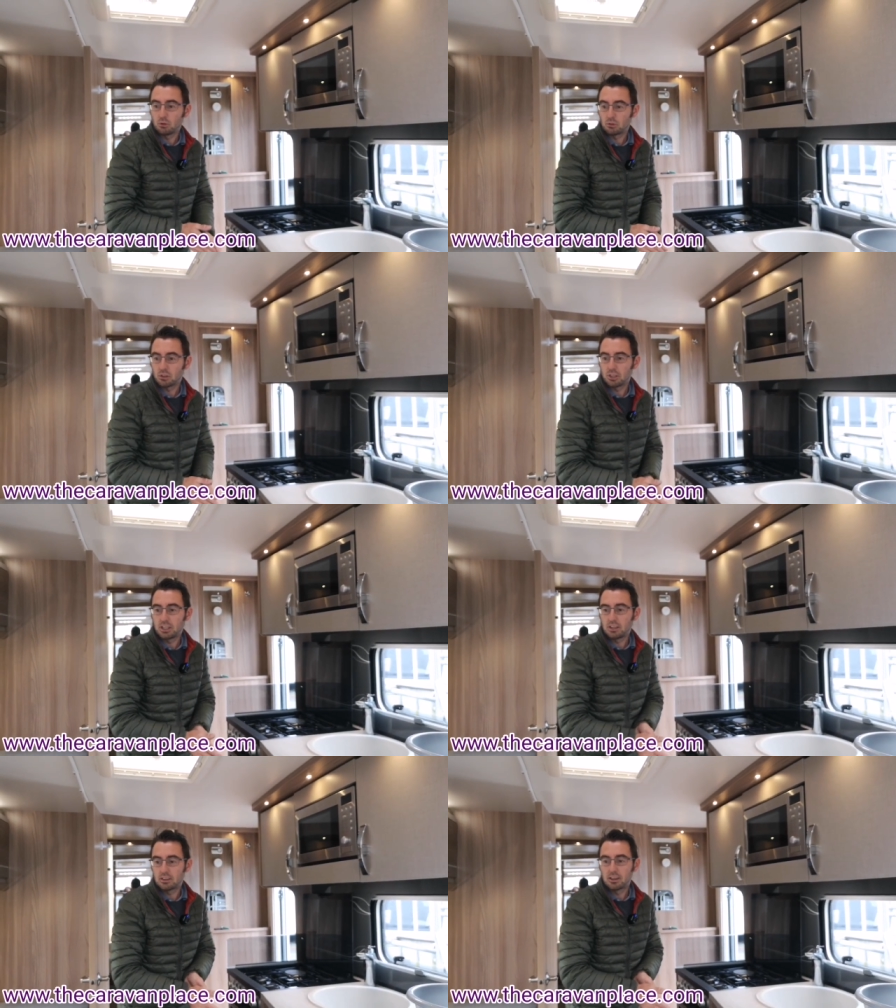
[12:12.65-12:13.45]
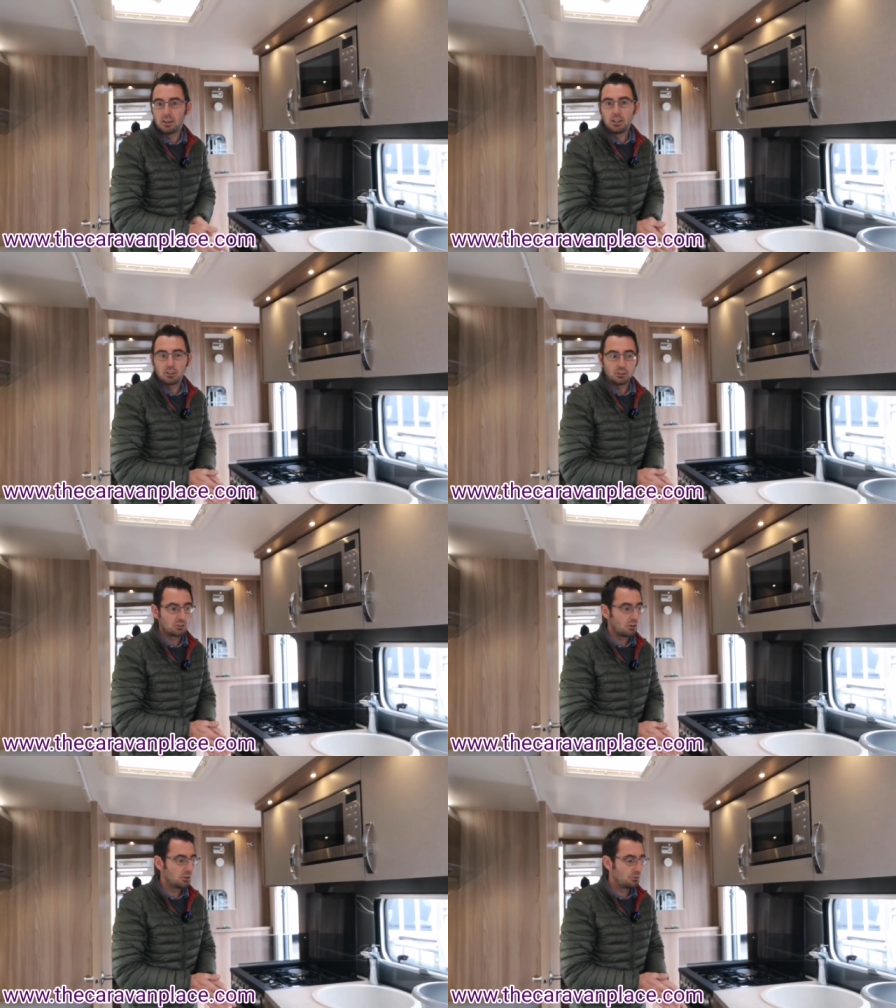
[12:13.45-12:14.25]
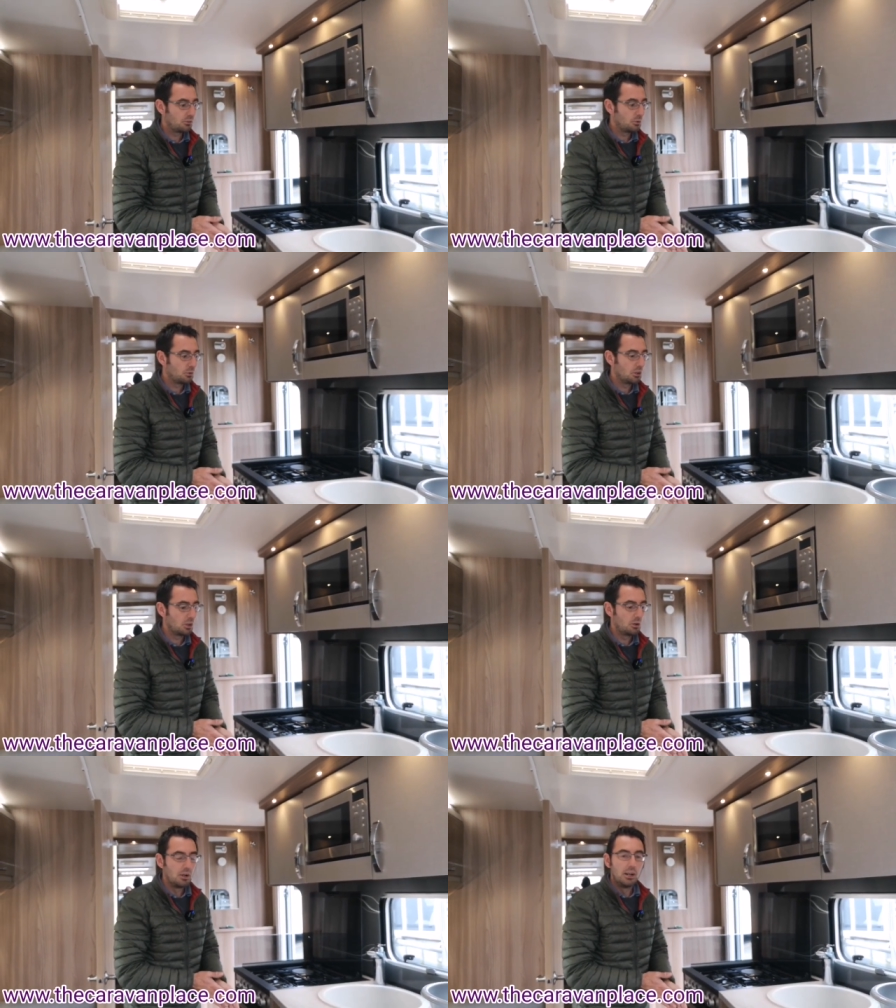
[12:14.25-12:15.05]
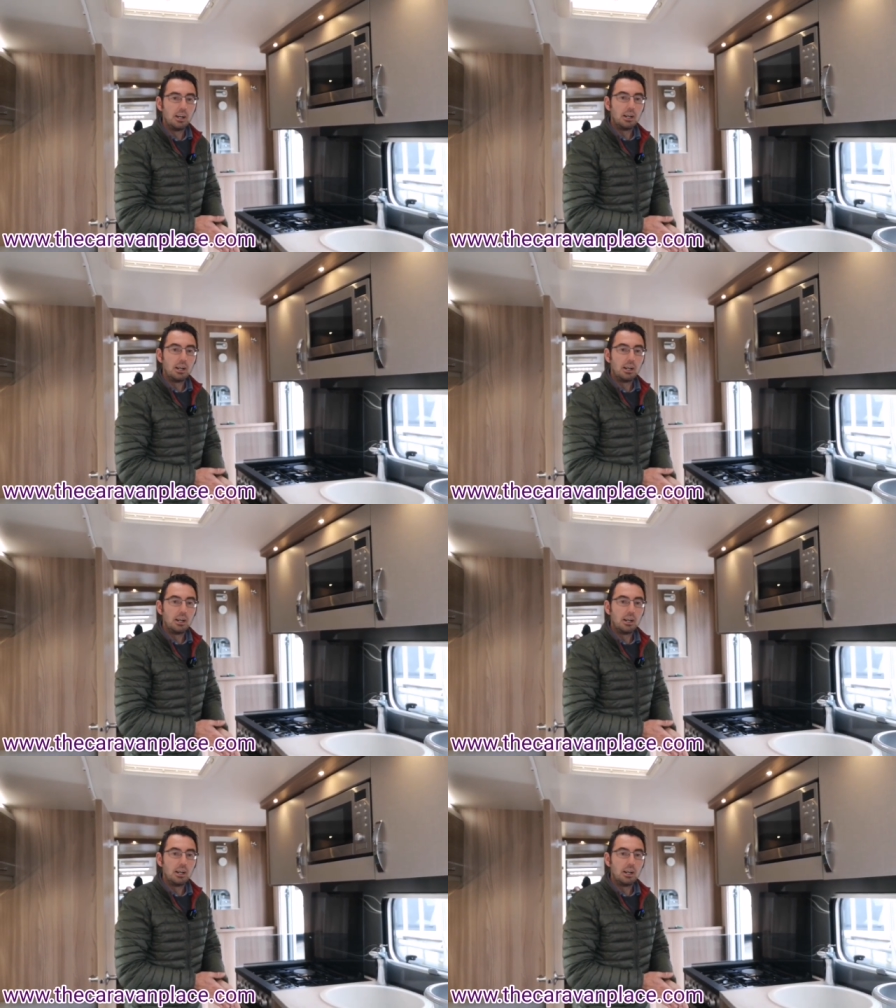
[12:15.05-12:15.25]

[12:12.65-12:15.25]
underneath the side for you.